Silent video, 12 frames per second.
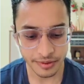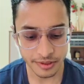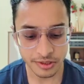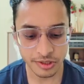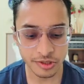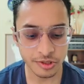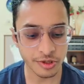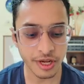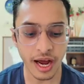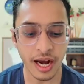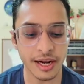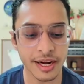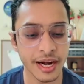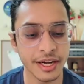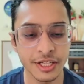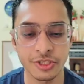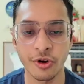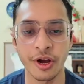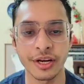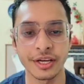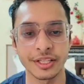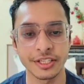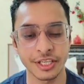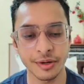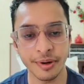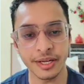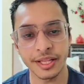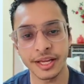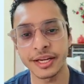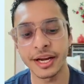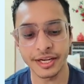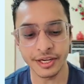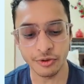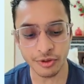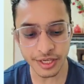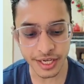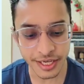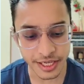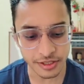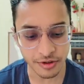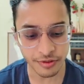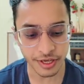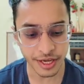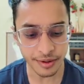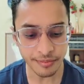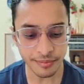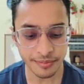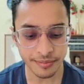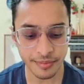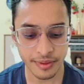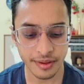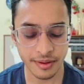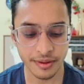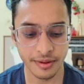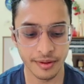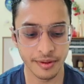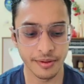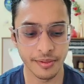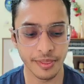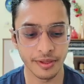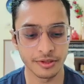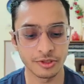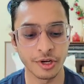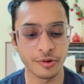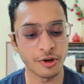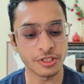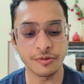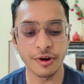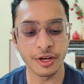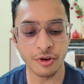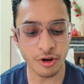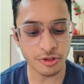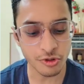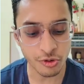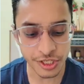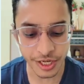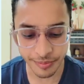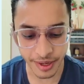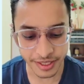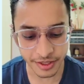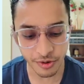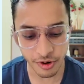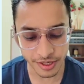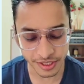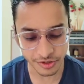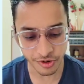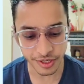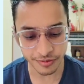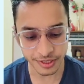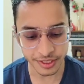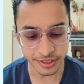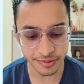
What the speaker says: So yeah, I'll try and destroy another ship and then get into the details of the game. So it was a 1 cross 2 ship and it got destroyed with this